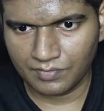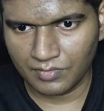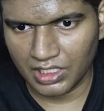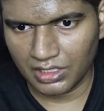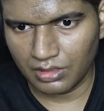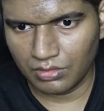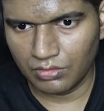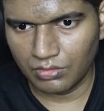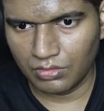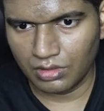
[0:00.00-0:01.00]
my
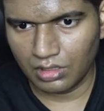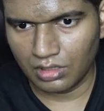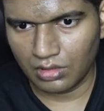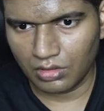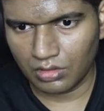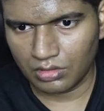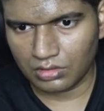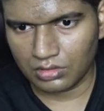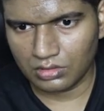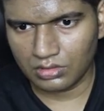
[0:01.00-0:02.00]
Google Auth.
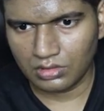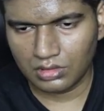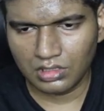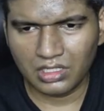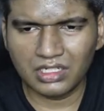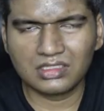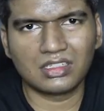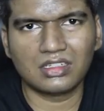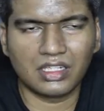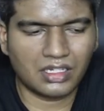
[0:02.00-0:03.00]
It's
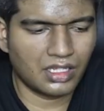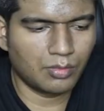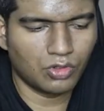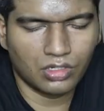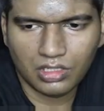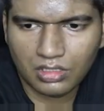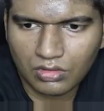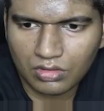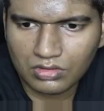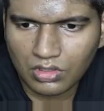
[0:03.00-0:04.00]
a nickname only,
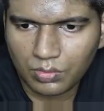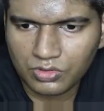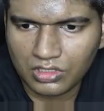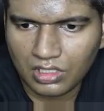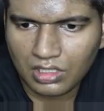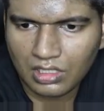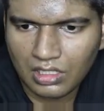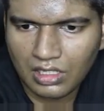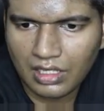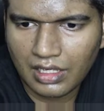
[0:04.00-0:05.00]
it's optional.
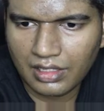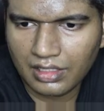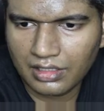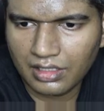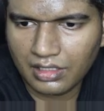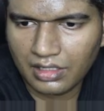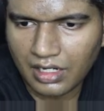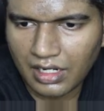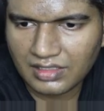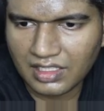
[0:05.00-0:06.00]
And then here they
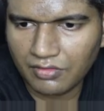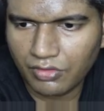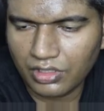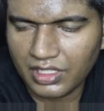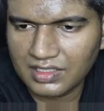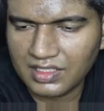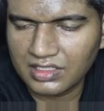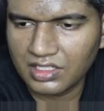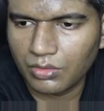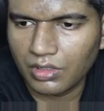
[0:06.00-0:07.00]
are asking for the
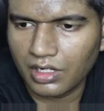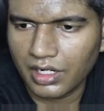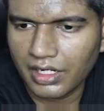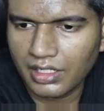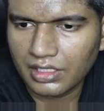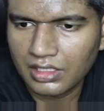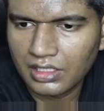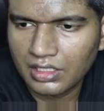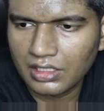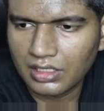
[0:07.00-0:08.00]
SHA1, right?
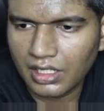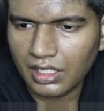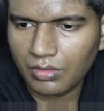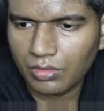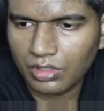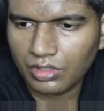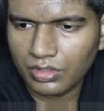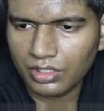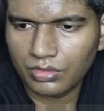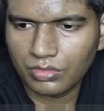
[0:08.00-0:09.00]
There what you
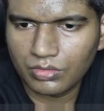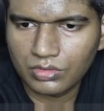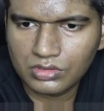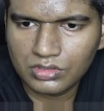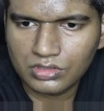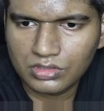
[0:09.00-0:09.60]
need to do is